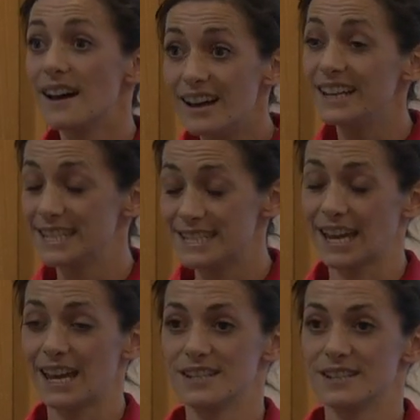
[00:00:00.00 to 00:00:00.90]
early
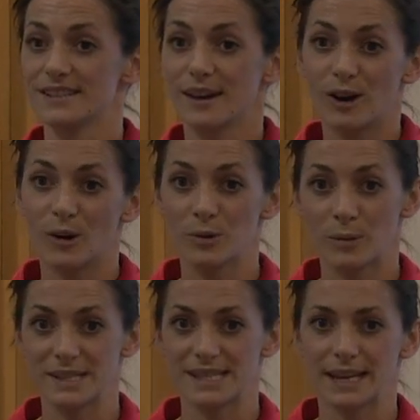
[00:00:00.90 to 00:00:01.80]
indications are
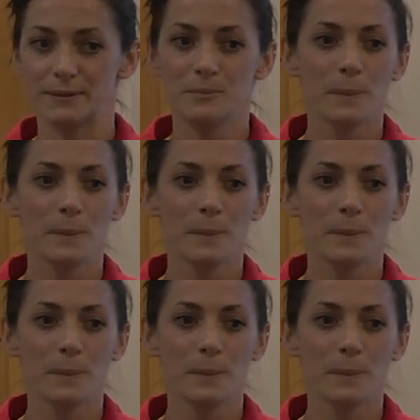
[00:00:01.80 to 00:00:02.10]
promising.